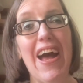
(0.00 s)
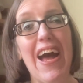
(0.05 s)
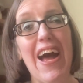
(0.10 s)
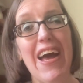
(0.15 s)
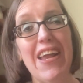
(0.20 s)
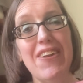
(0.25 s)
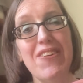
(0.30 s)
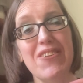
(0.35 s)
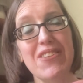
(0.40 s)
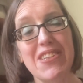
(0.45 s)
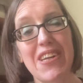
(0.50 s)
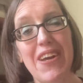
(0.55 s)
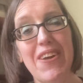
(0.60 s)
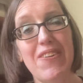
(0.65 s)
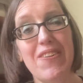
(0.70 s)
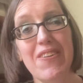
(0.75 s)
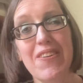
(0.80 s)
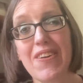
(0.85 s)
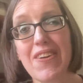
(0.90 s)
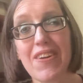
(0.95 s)
And
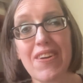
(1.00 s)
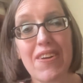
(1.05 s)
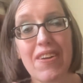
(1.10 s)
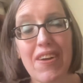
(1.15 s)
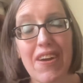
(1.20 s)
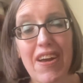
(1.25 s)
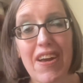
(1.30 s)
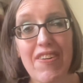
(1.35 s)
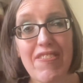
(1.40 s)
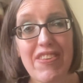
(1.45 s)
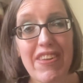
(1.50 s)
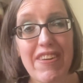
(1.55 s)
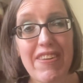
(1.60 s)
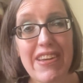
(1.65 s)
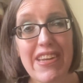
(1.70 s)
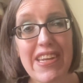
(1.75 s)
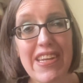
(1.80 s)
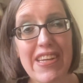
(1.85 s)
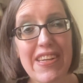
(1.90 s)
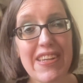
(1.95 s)
also, are there
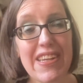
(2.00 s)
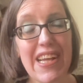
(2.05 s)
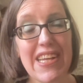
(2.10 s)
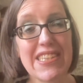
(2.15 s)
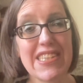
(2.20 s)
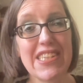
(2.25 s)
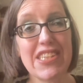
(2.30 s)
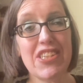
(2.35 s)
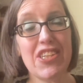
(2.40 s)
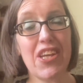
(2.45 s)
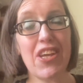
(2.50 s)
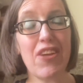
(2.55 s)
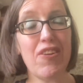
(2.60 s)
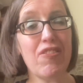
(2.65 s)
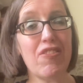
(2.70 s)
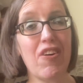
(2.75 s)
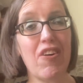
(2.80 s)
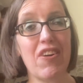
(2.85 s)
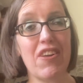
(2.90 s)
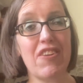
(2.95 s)
any classics that
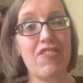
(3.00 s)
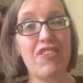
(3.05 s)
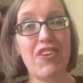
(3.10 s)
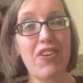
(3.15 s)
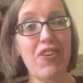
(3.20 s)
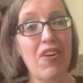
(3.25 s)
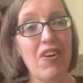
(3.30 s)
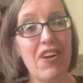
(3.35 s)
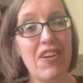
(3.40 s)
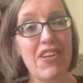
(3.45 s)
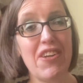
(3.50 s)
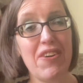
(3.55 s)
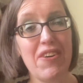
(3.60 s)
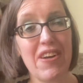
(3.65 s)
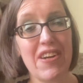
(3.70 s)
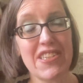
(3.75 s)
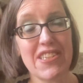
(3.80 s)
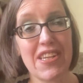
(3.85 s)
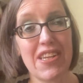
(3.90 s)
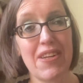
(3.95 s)
you've got? Are you
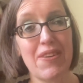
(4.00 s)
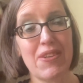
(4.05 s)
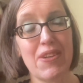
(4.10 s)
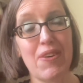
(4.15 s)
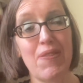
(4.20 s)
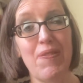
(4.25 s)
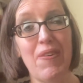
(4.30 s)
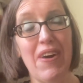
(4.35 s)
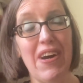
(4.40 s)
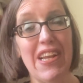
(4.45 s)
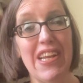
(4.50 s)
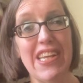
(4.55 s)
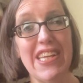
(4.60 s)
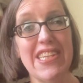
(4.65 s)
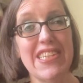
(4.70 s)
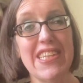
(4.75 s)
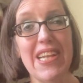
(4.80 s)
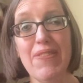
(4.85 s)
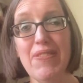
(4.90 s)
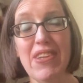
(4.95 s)
guys going to compile a
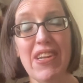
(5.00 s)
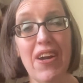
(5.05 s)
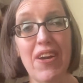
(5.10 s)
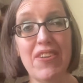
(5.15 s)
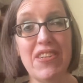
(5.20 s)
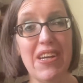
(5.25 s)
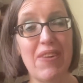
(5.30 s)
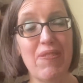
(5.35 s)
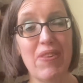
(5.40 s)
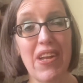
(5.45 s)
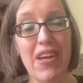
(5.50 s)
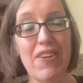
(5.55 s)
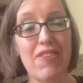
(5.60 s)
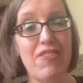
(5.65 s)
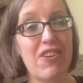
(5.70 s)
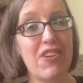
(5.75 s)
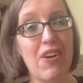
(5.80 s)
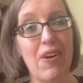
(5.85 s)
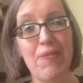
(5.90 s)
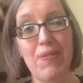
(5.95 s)
list? Let me know down below.
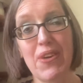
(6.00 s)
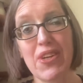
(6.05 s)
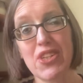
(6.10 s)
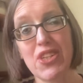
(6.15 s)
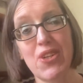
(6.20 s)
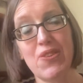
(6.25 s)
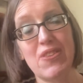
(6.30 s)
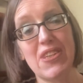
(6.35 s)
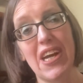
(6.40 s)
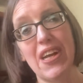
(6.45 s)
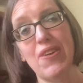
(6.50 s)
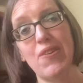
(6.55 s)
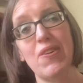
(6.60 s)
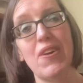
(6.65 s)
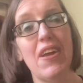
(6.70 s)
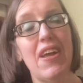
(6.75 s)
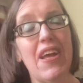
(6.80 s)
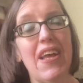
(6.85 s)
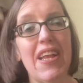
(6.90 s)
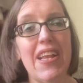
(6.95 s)
If you've got a BookTube channel,
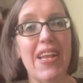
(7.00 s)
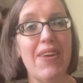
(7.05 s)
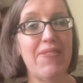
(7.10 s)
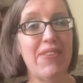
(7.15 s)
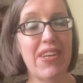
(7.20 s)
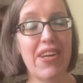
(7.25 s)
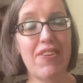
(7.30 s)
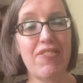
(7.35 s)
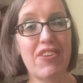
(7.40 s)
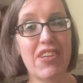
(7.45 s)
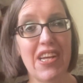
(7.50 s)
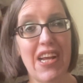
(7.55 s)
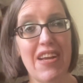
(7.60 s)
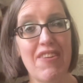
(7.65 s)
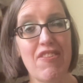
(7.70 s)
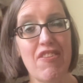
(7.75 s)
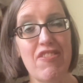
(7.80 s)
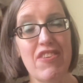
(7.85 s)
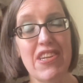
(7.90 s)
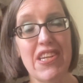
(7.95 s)
let me know if you're going to
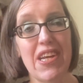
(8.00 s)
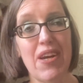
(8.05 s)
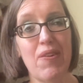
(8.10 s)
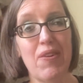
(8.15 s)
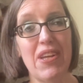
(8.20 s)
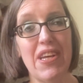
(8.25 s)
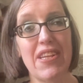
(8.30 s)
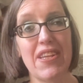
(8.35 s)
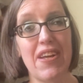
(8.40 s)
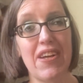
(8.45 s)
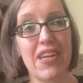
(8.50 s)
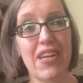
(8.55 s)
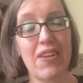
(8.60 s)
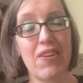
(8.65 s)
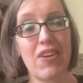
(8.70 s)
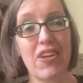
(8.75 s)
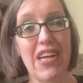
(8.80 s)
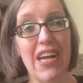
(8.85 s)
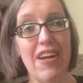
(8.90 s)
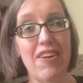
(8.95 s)
have a video on it that I can
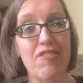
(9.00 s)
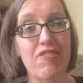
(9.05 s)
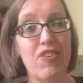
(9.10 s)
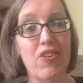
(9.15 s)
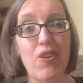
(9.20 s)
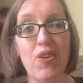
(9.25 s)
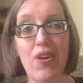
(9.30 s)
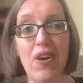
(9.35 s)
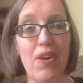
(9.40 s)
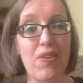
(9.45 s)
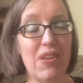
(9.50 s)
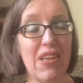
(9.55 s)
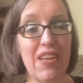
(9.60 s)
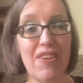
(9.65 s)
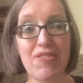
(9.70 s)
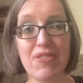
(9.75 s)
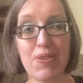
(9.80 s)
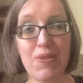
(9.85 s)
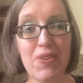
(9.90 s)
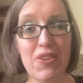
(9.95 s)
look out for. I'd
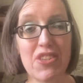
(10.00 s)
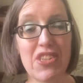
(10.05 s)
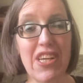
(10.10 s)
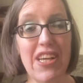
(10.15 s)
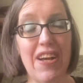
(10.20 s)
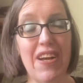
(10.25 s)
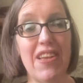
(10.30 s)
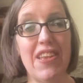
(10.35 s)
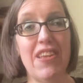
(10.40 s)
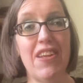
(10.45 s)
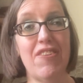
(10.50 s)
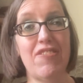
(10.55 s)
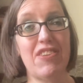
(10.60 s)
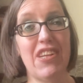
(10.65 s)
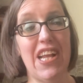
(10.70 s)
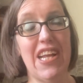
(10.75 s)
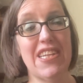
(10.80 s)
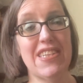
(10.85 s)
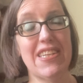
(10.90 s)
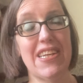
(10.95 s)
love to watch it. I love
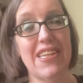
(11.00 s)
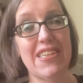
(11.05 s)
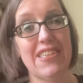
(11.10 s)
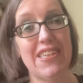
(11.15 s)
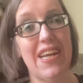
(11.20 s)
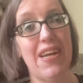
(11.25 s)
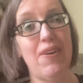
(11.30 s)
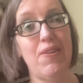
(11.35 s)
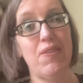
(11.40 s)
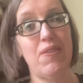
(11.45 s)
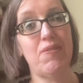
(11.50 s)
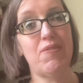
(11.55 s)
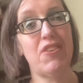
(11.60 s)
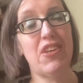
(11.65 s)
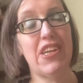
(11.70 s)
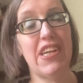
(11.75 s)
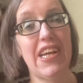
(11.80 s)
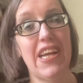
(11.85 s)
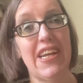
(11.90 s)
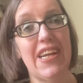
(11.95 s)
classics now. I'm
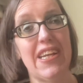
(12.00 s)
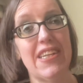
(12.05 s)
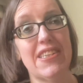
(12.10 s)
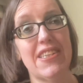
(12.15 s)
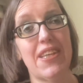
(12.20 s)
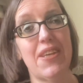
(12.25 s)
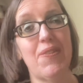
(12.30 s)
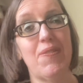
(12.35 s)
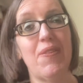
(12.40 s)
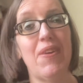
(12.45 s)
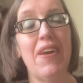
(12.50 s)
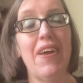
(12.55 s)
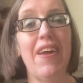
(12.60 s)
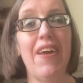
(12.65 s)
really getting into them.